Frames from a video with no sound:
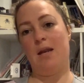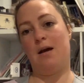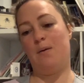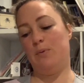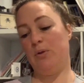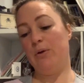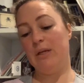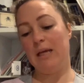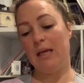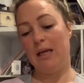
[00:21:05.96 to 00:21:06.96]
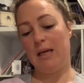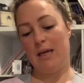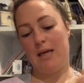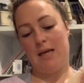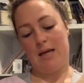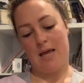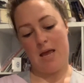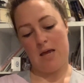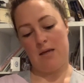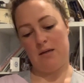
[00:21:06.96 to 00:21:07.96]
uploading,
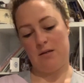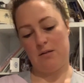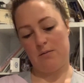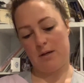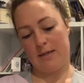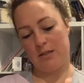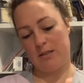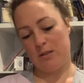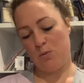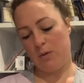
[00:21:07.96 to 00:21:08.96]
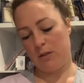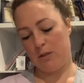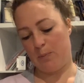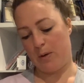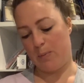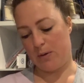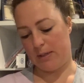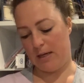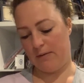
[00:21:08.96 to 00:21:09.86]
and I just still wanted to pop on,